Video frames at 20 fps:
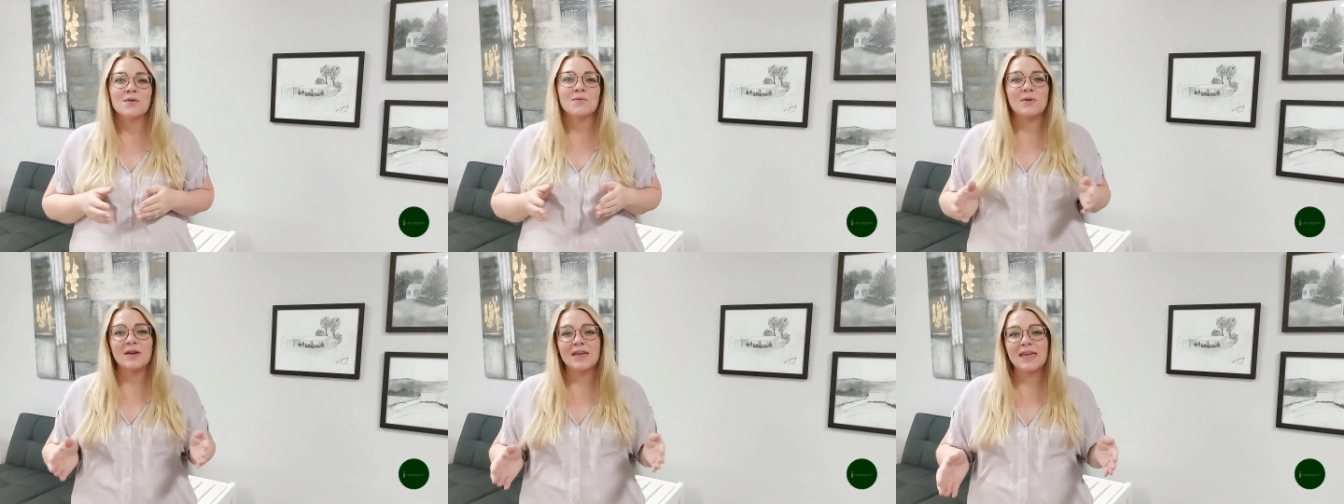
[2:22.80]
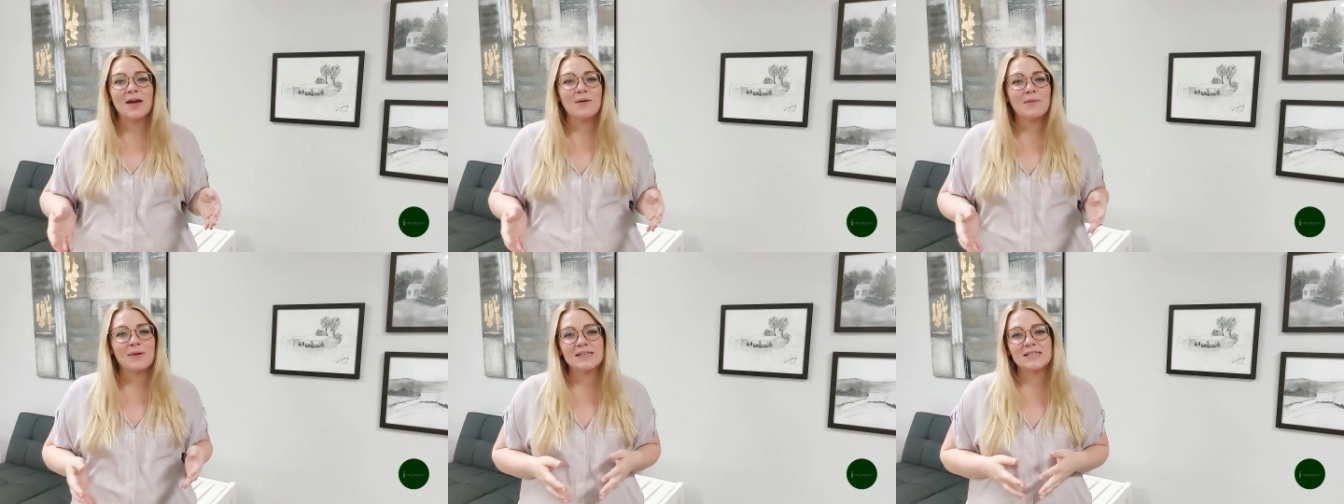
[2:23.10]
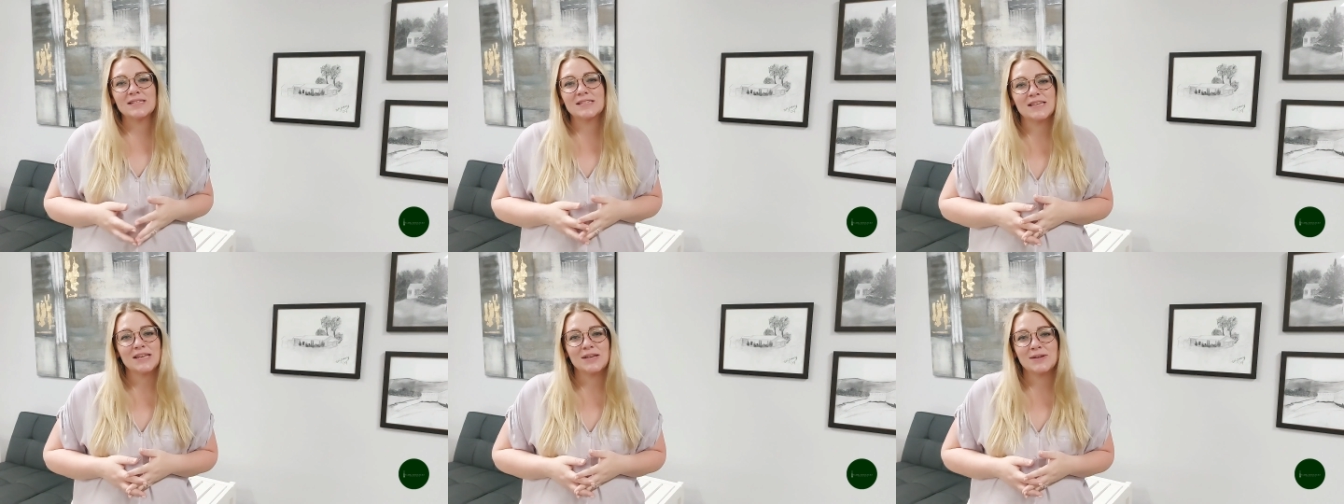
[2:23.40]
We can't
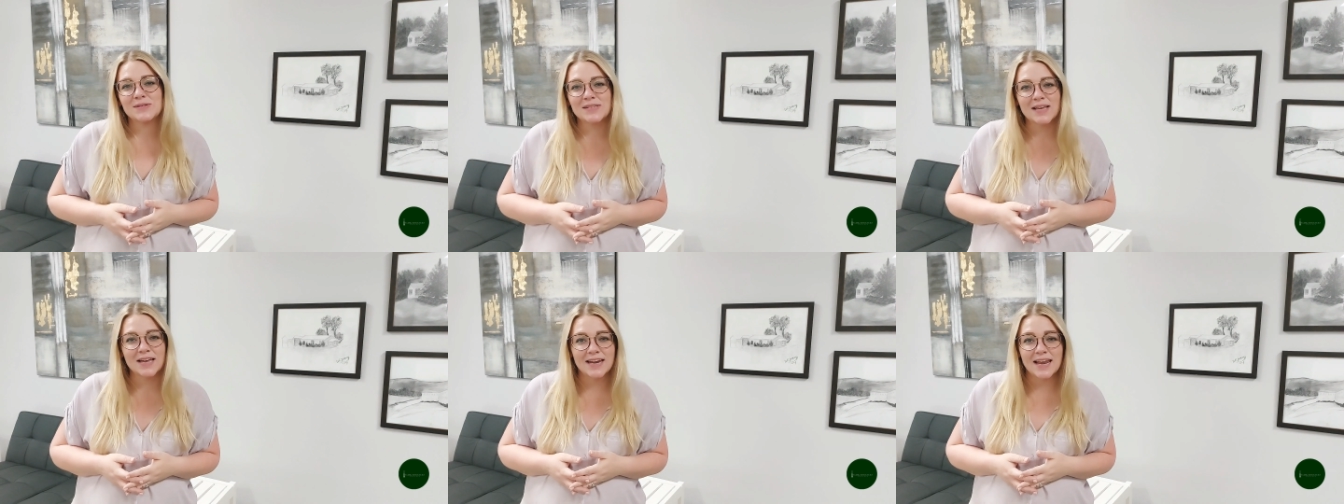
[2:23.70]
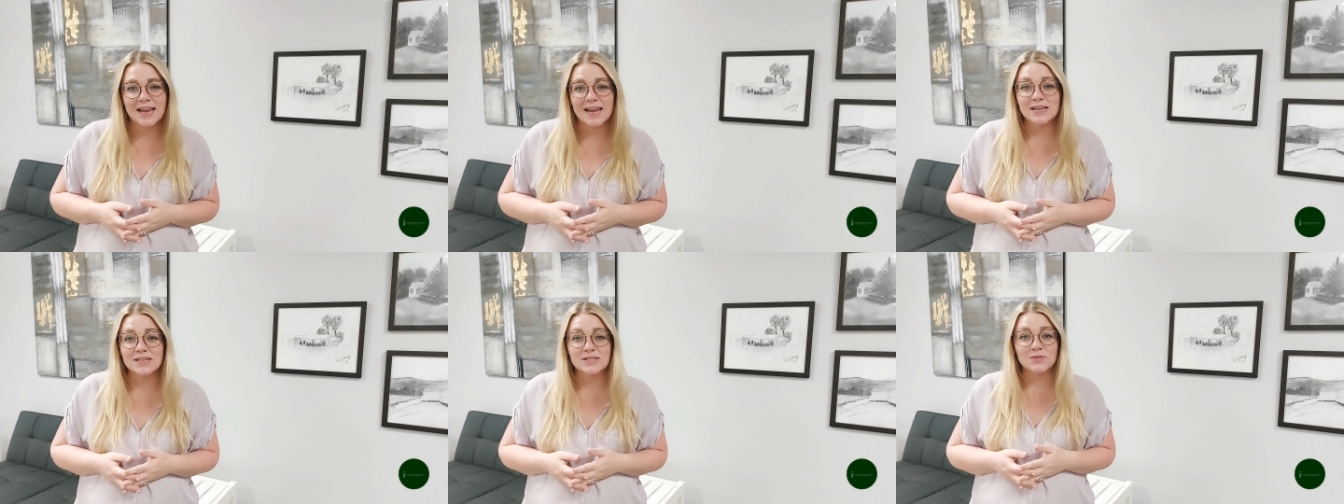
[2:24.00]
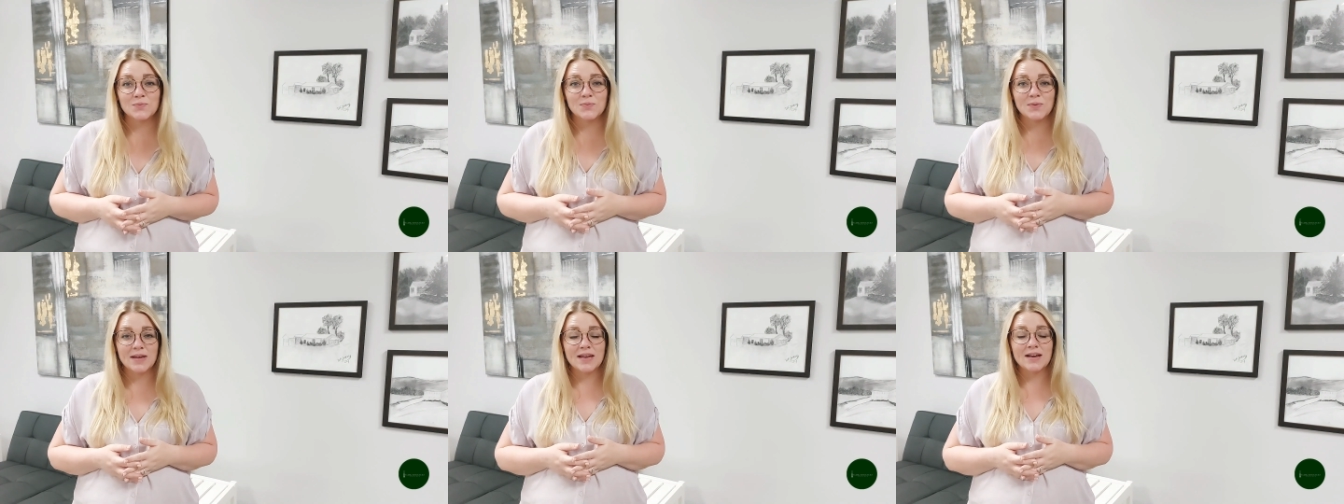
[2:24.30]
wait to see you Sunday
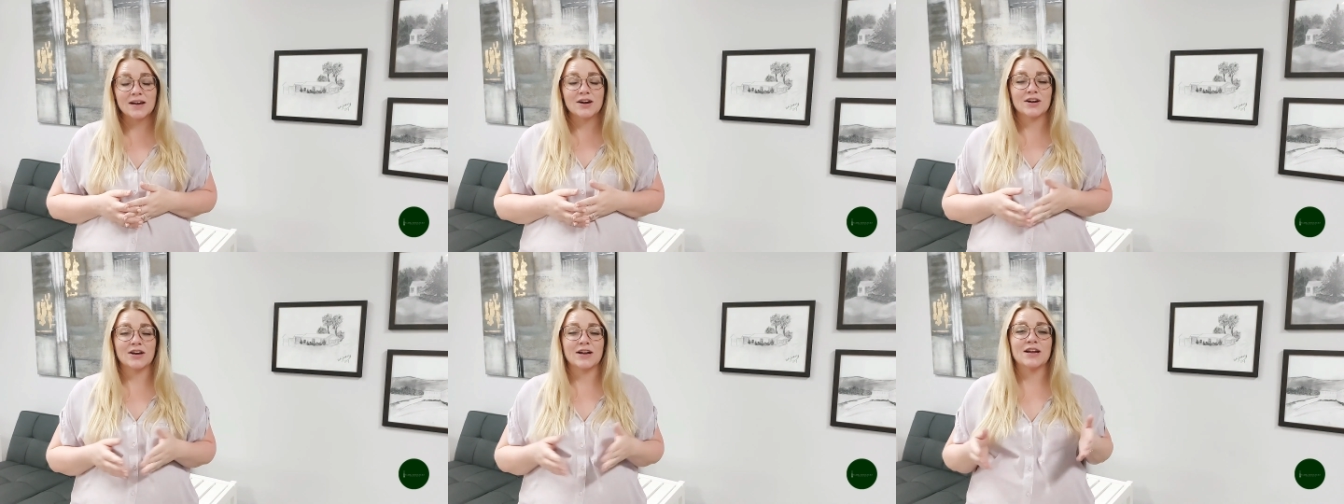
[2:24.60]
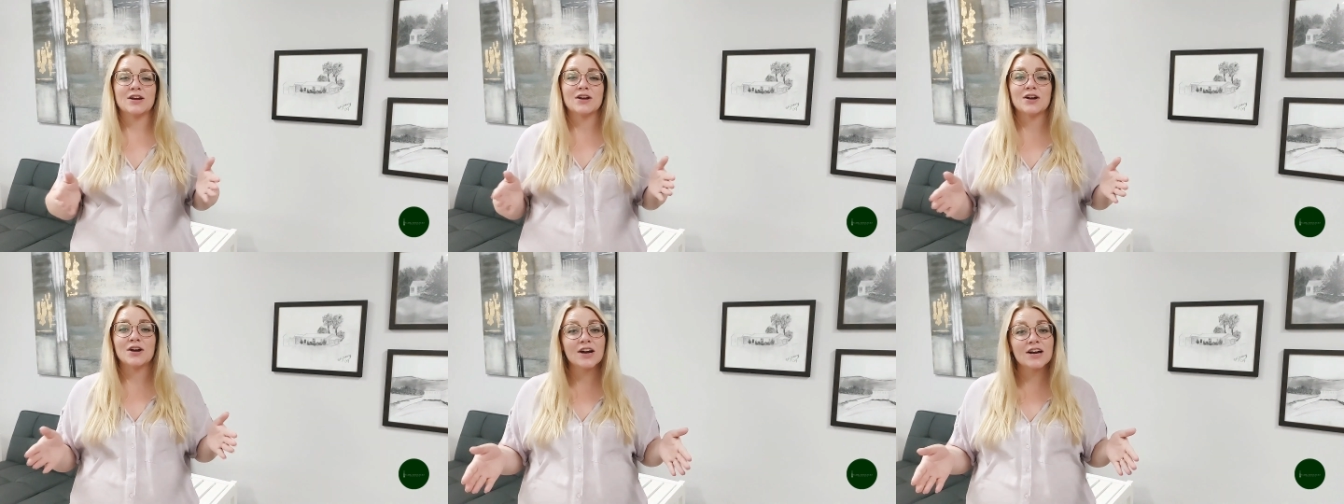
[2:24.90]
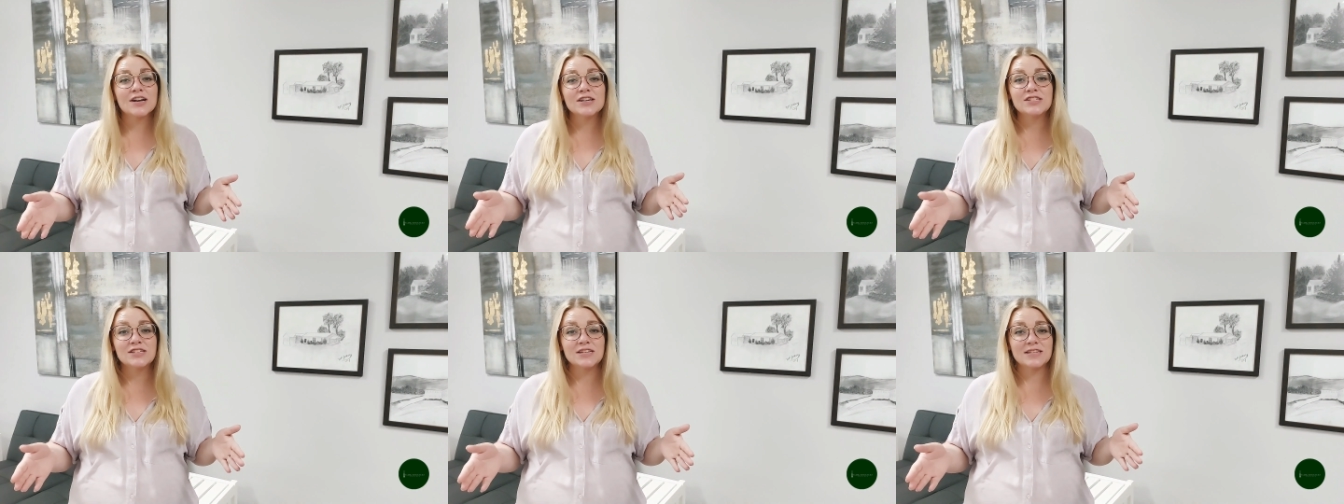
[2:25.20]
as we are
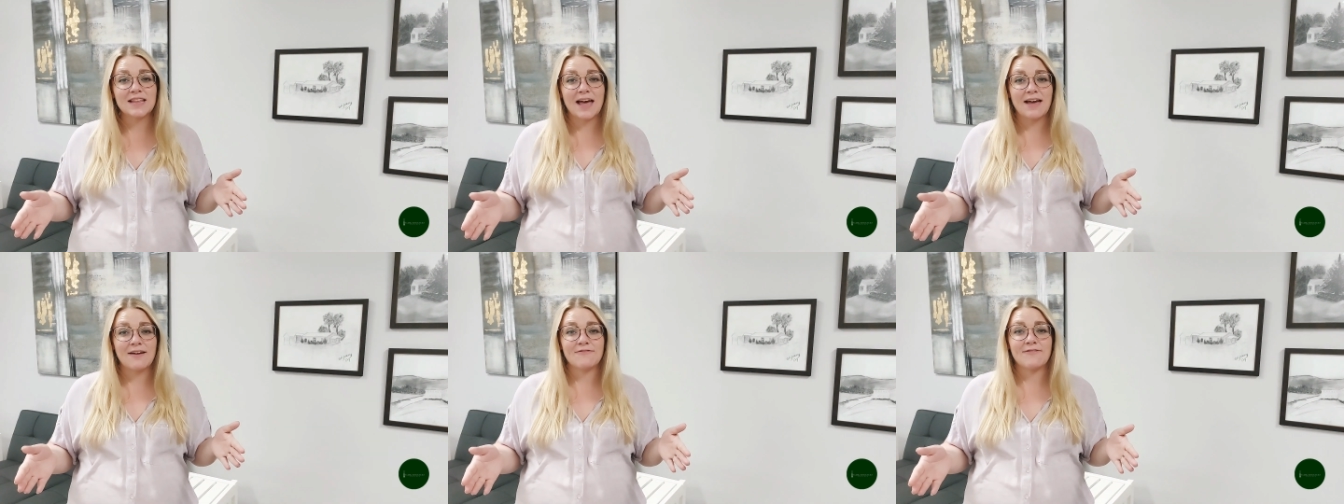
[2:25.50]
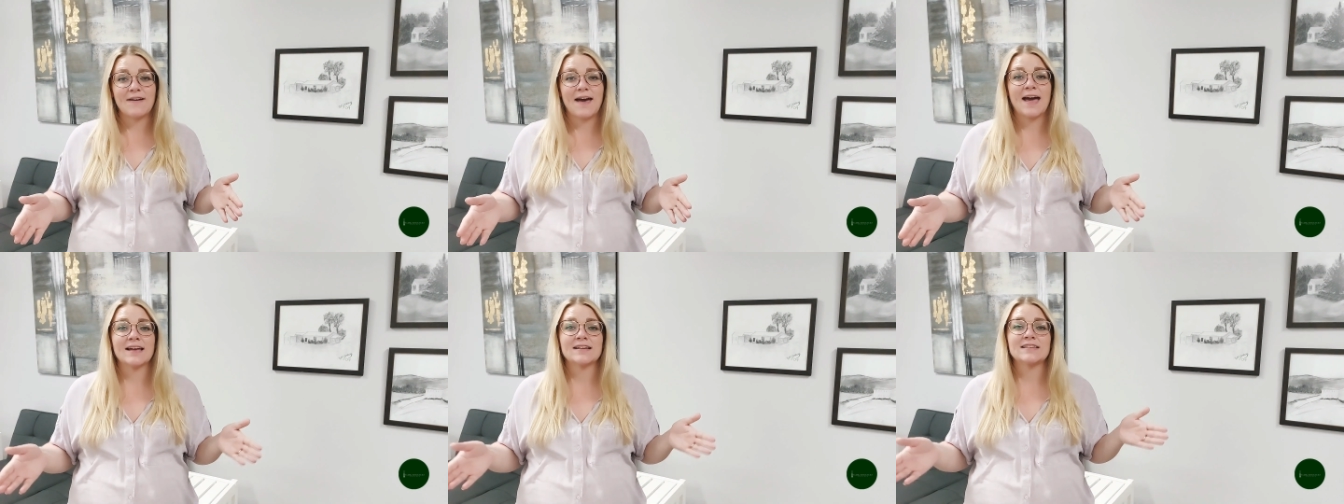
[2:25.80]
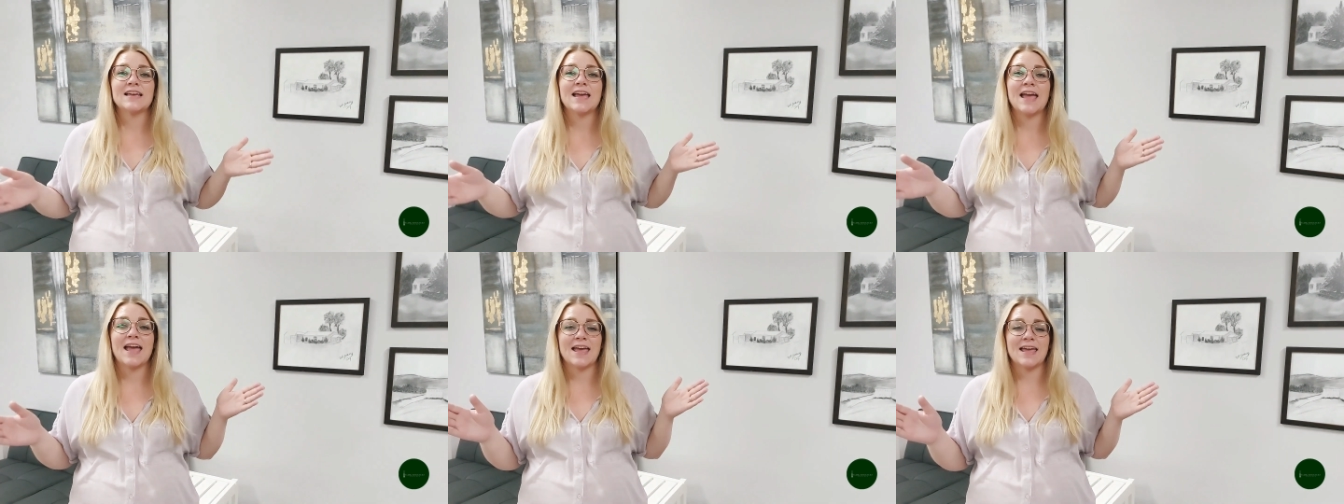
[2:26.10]
encouraged in that
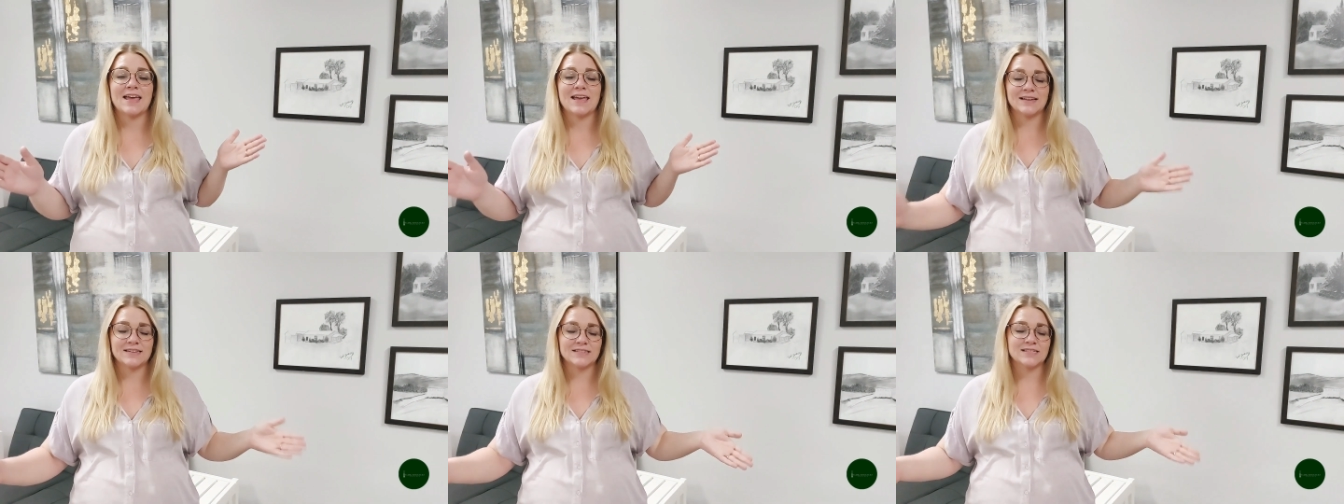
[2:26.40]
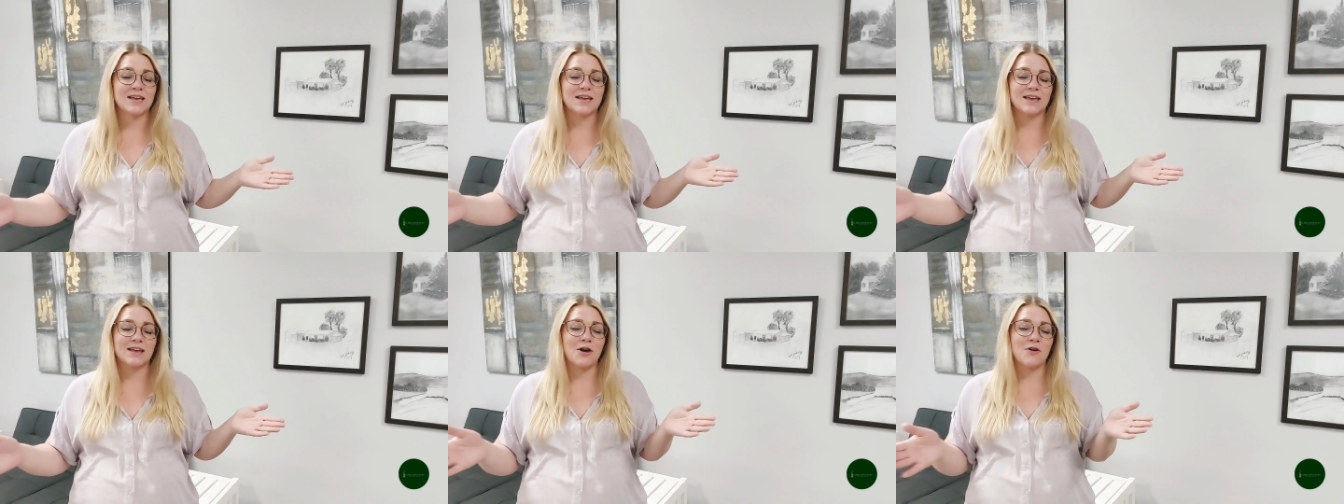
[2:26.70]
fact and